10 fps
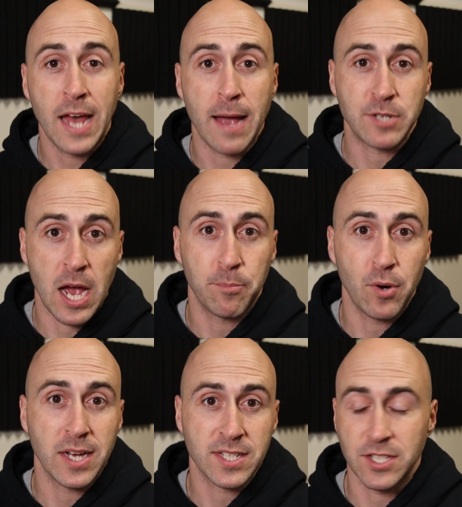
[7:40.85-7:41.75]
laptop
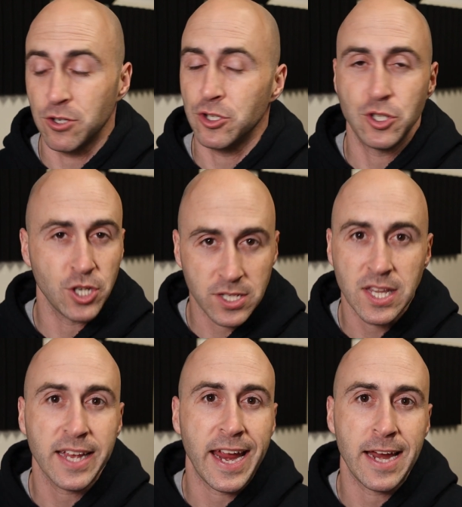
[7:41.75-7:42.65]
processors
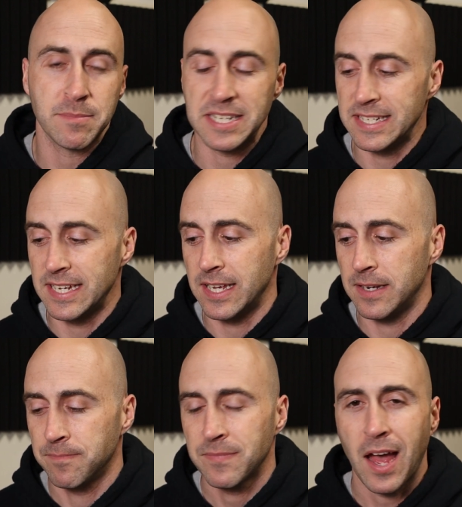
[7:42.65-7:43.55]
just like A M D did.